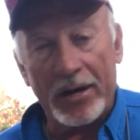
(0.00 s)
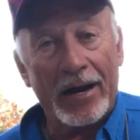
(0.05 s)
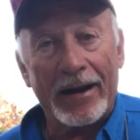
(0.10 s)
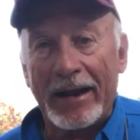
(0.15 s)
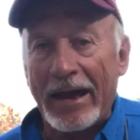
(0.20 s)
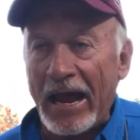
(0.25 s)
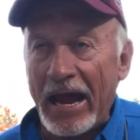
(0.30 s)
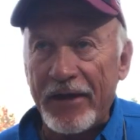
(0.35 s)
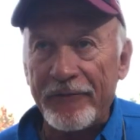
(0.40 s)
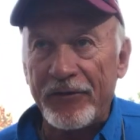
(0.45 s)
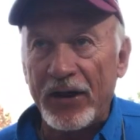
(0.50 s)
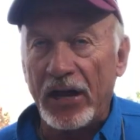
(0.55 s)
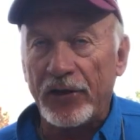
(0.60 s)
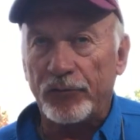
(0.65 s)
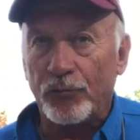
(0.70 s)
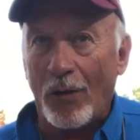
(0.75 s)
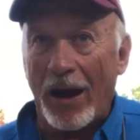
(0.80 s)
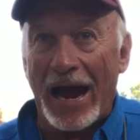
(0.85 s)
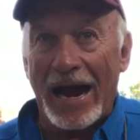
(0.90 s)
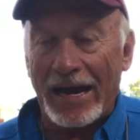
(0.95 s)
got the 1/2
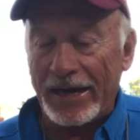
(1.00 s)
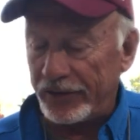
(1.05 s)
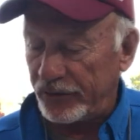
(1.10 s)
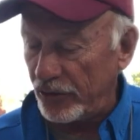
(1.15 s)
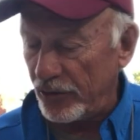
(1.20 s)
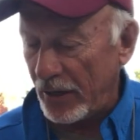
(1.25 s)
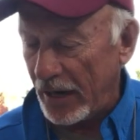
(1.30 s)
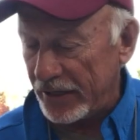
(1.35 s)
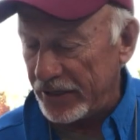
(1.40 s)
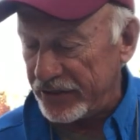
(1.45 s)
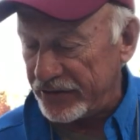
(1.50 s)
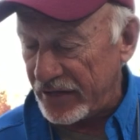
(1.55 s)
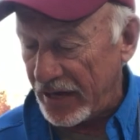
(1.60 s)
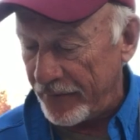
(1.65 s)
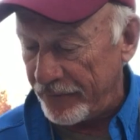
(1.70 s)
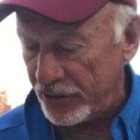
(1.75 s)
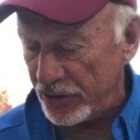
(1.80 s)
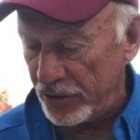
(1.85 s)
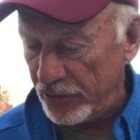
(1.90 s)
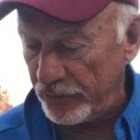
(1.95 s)
ounce wide too. I just
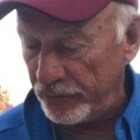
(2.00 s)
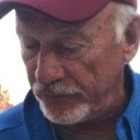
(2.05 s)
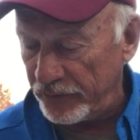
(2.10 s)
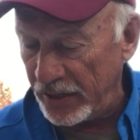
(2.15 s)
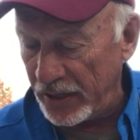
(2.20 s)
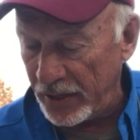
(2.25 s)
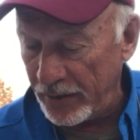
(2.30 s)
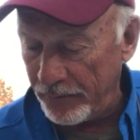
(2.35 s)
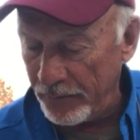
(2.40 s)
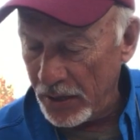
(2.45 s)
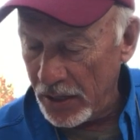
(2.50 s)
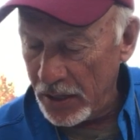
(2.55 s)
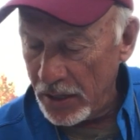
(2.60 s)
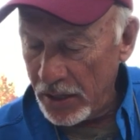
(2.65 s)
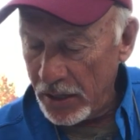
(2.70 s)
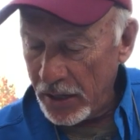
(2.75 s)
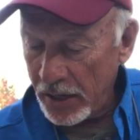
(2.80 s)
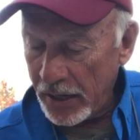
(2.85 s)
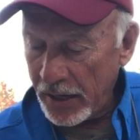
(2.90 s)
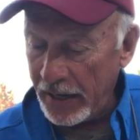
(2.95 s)
haven't used them.
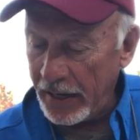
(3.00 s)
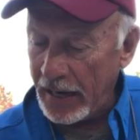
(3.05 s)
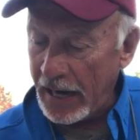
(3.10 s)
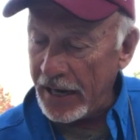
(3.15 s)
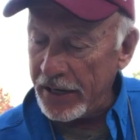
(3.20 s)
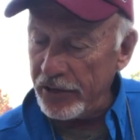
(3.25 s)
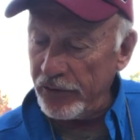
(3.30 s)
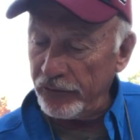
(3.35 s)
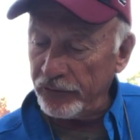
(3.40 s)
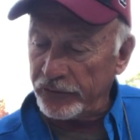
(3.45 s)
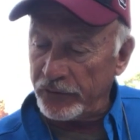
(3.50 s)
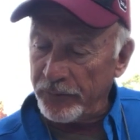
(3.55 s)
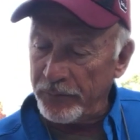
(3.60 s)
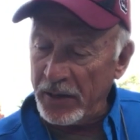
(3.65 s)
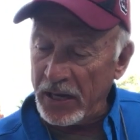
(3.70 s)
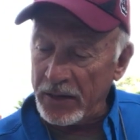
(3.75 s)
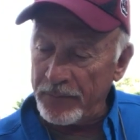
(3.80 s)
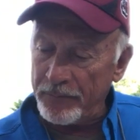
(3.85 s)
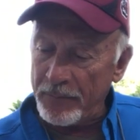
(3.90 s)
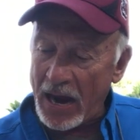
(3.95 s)
And I use the
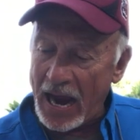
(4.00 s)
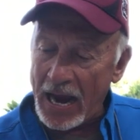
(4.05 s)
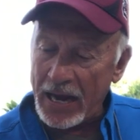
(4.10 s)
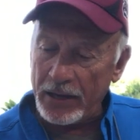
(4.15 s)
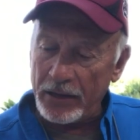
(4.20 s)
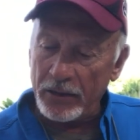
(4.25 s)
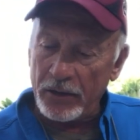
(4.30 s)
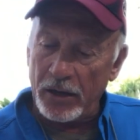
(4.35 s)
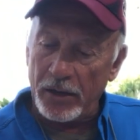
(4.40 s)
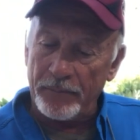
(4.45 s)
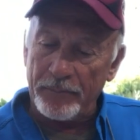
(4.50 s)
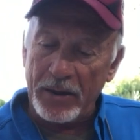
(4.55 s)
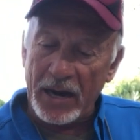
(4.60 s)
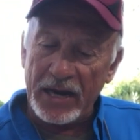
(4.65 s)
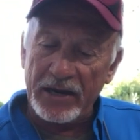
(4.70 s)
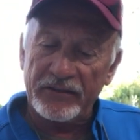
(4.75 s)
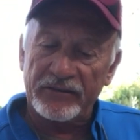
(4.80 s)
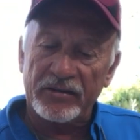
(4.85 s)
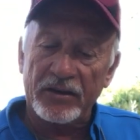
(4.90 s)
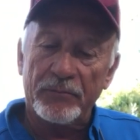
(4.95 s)
big bait
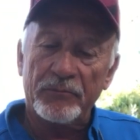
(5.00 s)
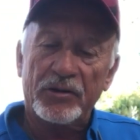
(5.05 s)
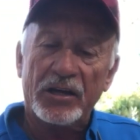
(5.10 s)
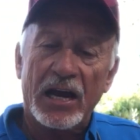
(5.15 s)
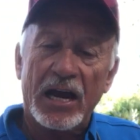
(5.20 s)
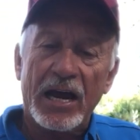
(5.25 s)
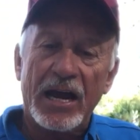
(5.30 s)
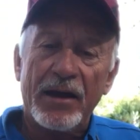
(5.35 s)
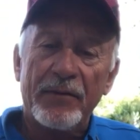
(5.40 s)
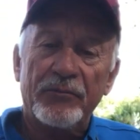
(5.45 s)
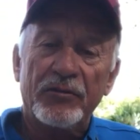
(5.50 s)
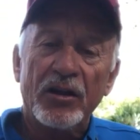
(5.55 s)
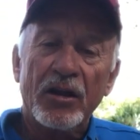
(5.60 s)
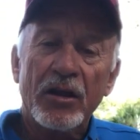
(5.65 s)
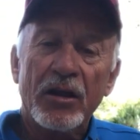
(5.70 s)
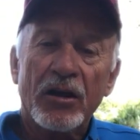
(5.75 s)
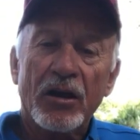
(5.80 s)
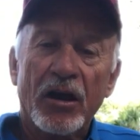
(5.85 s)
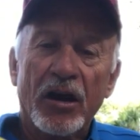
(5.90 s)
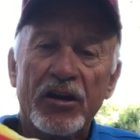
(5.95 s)
sometimes,
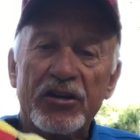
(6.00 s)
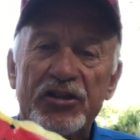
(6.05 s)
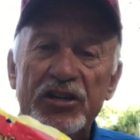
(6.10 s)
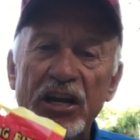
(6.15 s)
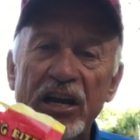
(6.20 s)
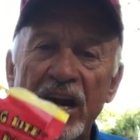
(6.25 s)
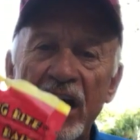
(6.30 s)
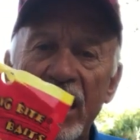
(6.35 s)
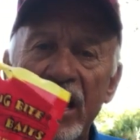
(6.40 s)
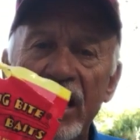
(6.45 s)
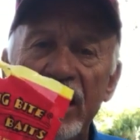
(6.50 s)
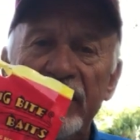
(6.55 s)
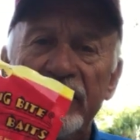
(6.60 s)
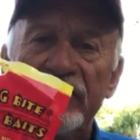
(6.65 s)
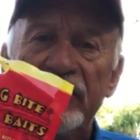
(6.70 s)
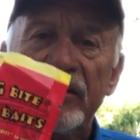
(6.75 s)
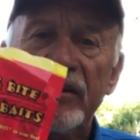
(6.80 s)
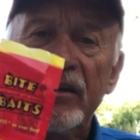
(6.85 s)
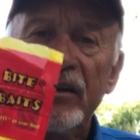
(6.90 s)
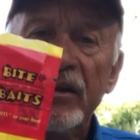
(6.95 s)
jig
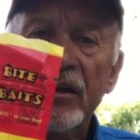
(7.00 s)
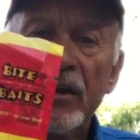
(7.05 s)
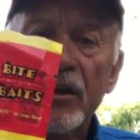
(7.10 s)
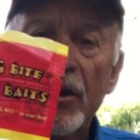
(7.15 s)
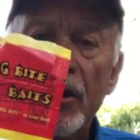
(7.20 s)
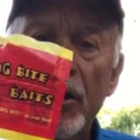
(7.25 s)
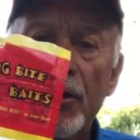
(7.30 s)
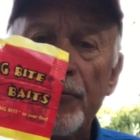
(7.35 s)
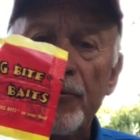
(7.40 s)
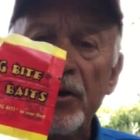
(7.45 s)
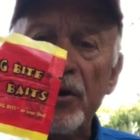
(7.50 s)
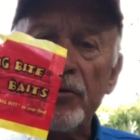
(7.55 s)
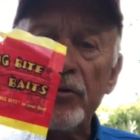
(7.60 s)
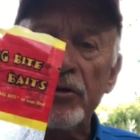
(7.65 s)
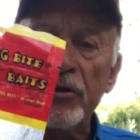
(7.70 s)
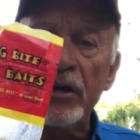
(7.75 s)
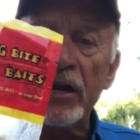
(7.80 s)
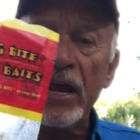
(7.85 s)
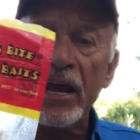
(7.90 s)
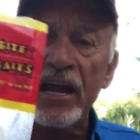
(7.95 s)
heads. A real
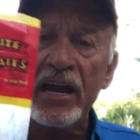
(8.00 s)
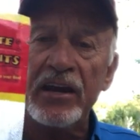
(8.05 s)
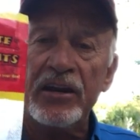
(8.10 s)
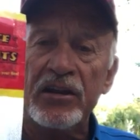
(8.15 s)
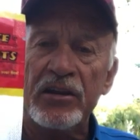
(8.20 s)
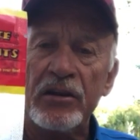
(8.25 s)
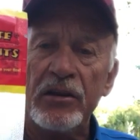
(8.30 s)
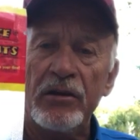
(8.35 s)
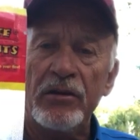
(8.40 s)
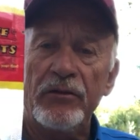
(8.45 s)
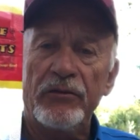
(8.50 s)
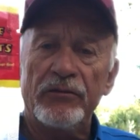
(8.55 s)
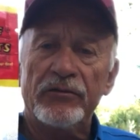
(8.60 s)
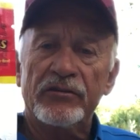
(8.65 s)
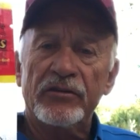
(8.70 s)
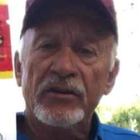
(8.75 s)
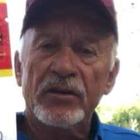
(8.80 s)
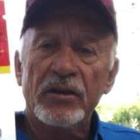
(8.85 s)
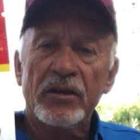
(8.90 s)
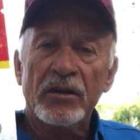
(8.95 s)
good head to
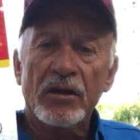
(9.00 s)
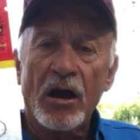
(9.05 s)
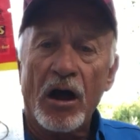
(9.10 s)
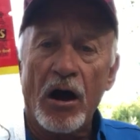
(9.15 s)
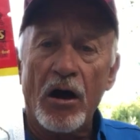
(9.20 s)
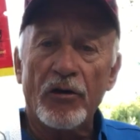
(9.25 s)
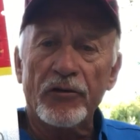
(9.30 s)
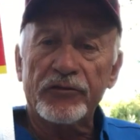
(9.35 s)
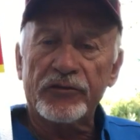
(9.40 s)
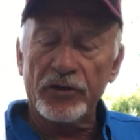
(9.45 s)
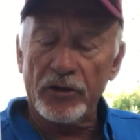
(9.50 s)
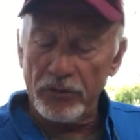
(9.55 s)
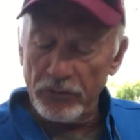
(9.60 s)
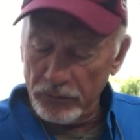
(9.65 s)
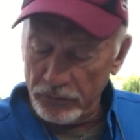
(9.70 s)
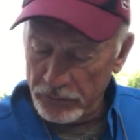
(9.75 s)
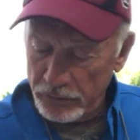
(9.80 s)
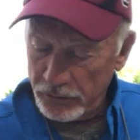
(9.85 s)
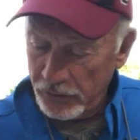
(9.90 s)
use also